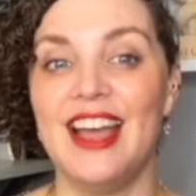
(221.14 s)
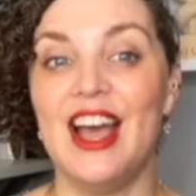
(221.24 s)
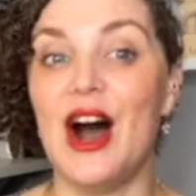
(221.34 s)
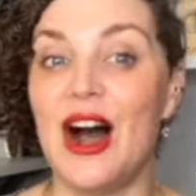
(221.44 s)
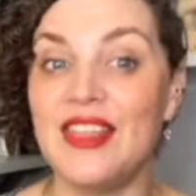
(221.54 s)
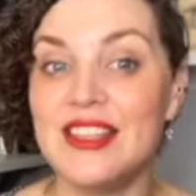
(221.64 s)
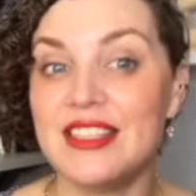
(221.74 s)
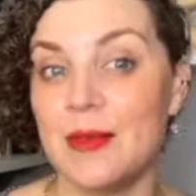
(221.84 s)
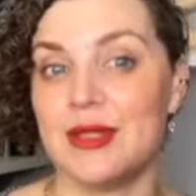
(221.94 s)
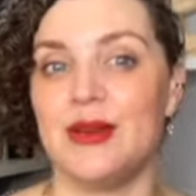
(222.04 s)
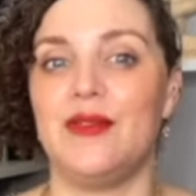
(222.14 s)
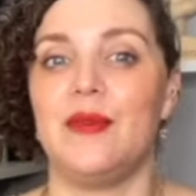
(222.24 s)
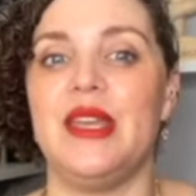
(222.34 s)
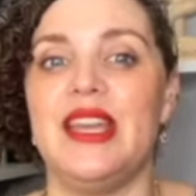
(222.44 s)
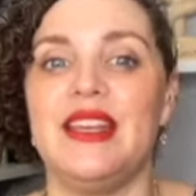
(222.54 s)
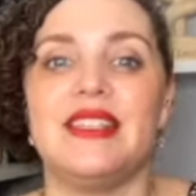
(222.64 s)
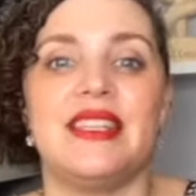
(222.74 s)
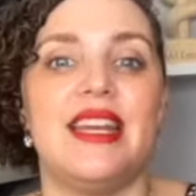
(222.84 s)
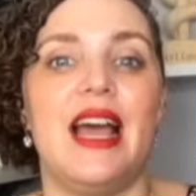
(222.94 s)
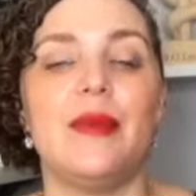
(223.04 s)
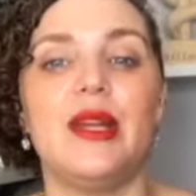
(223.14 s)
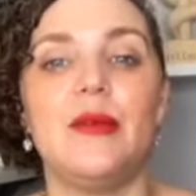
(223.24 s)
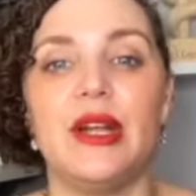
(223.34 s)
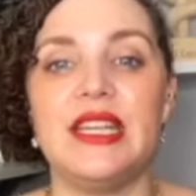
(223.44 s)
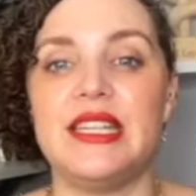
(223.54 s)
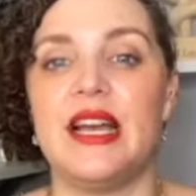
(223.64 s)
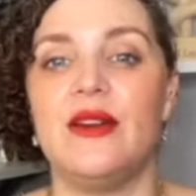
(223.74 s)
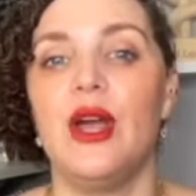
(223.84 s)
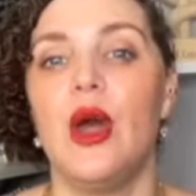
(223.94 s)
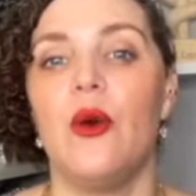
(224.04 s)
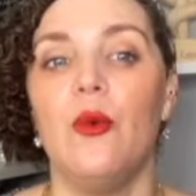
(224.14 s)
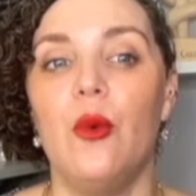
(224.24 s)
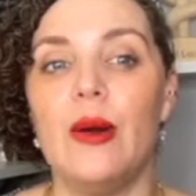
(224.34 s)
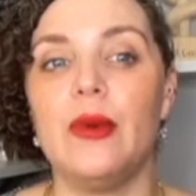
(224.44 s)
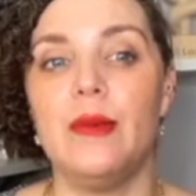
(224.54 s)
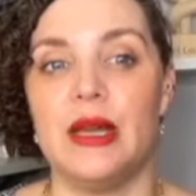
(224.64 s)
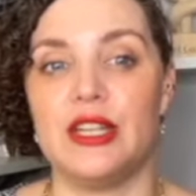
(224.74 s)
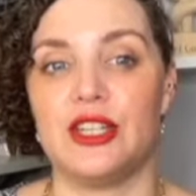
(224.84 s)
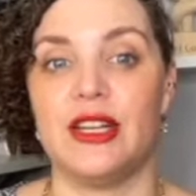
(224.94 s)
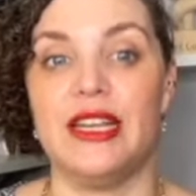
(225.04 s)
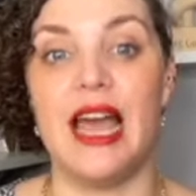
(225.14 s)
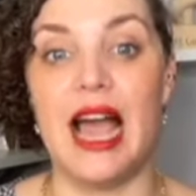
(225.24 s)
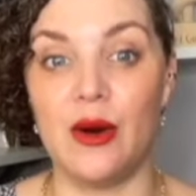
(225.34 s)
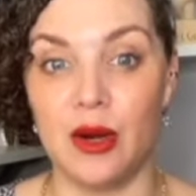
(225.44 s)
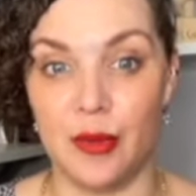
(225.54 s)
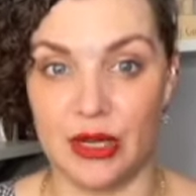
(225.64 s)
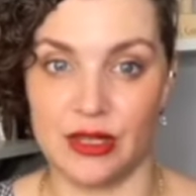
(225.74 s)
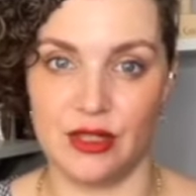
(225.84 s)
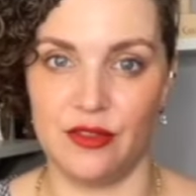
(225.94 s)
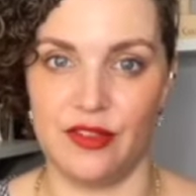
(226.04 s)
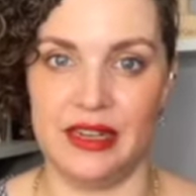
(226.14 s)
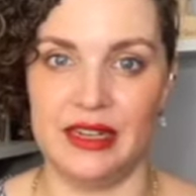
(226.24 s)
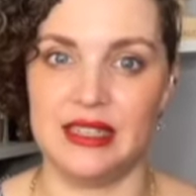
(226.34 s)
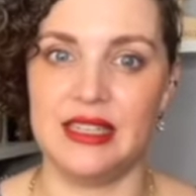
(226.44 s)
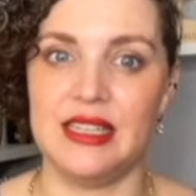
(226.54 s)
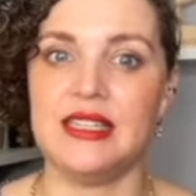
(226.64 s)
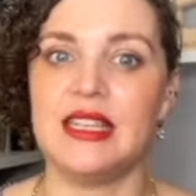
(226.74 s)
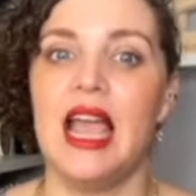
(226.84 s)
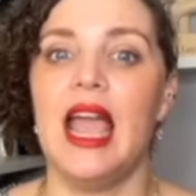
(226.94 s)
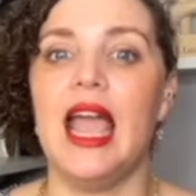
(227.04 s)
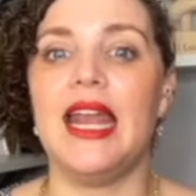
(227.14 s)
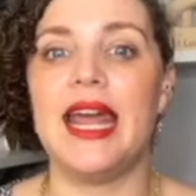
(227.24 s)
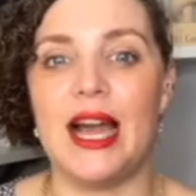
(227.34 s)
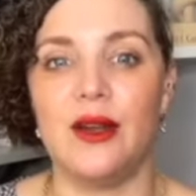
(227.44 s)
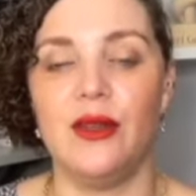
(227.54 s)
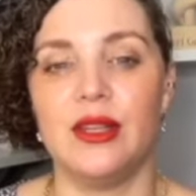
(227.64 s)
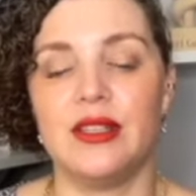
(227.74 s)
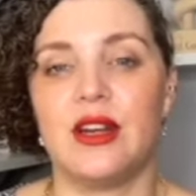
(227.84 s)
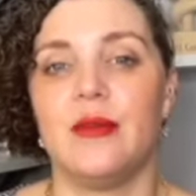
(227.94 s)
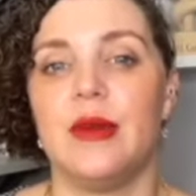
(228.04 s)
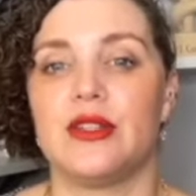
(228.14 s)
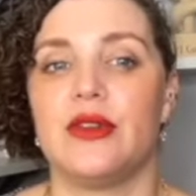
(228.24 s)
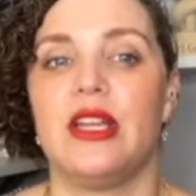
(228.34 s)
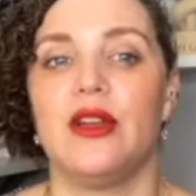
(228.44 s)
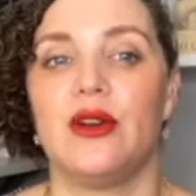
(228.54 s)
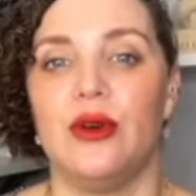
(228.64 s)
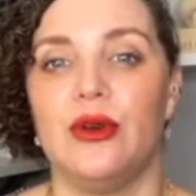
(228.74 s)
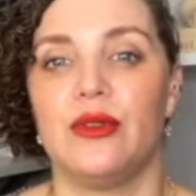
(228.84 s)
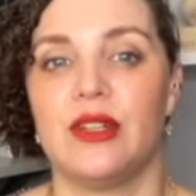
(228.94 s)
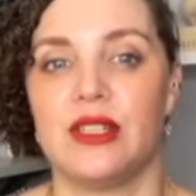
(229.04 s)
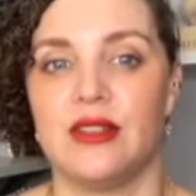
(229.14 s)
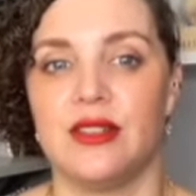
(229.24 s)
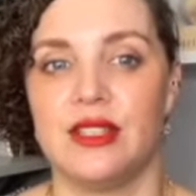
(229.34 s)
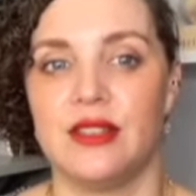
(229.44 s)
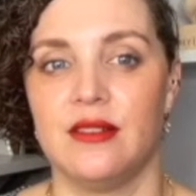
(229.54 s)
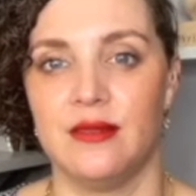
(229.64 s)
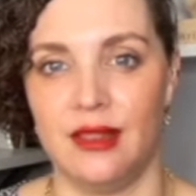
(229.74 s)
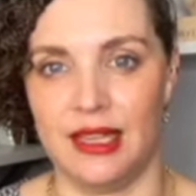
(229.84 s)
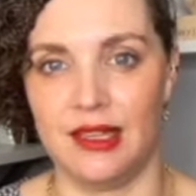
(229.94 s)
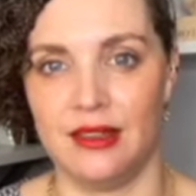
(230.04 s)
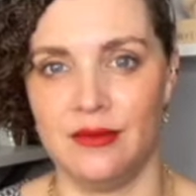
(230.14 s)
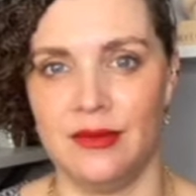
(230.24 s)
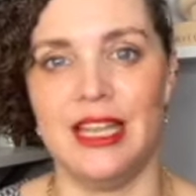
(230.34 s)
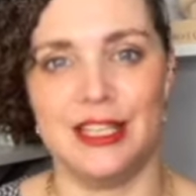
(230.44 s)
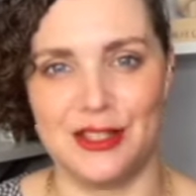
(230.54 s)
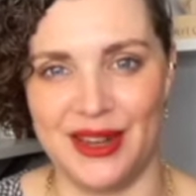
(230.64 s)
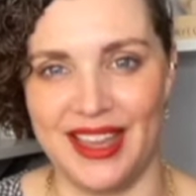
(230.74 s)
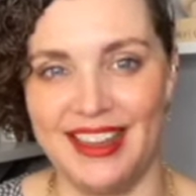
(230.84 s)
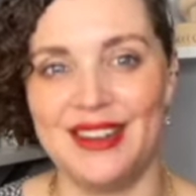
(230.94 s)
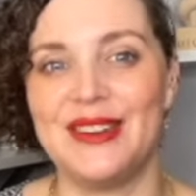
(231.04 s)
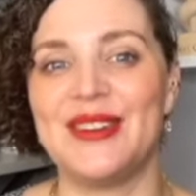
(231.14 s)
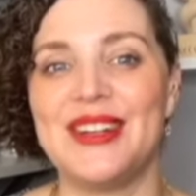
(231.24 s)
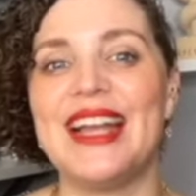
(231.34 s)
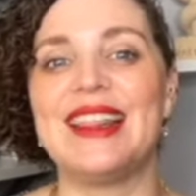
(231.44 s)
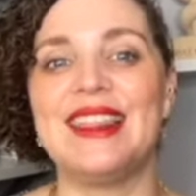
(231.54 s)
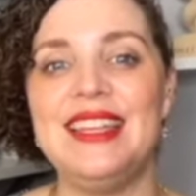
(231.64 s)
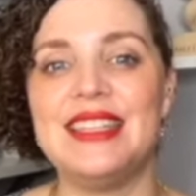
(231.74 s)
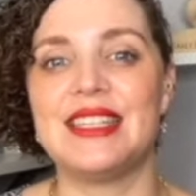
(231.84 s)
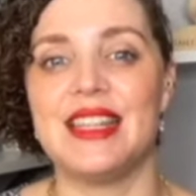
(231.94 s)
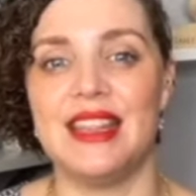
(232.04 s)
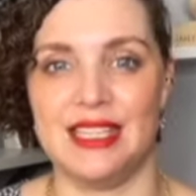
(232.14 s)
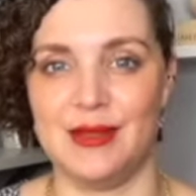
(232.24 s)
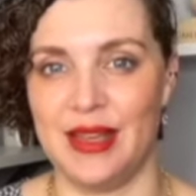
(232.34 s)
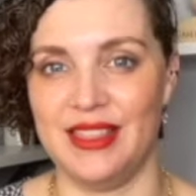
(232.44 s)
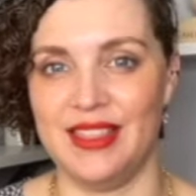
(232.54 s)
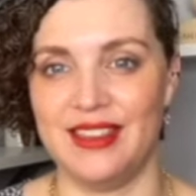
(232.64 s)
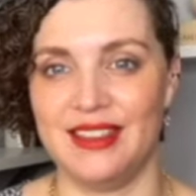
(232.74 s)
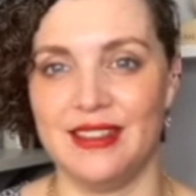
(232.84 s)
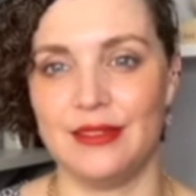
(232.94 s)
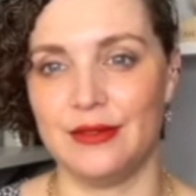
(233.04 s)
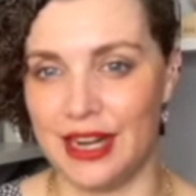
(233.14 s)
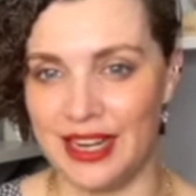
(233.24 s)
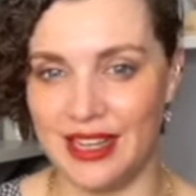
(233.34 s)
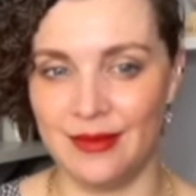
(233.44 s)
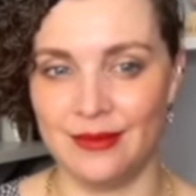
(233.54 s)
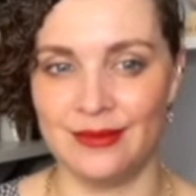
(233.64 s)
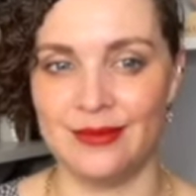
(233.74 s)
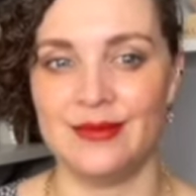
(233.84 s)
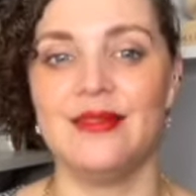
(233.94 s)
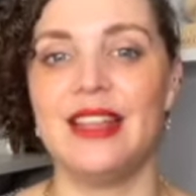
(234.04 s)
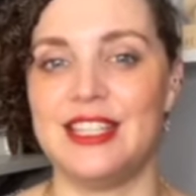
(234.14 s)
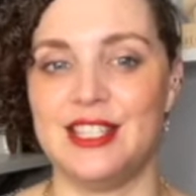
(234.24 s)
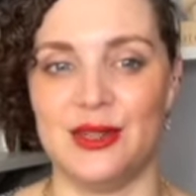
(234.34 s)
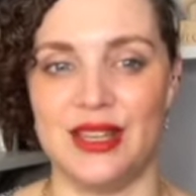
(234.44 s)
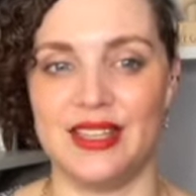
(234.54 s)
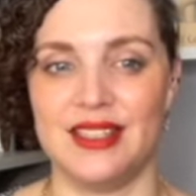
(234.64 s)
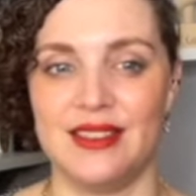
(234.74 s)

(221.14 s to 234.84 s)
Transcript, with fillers: on this episode of the PAs in, I'm going to break down what we measure in our personal finances and how you can start measuring your own results like yesterday or at least this month. Ready? Let's do this.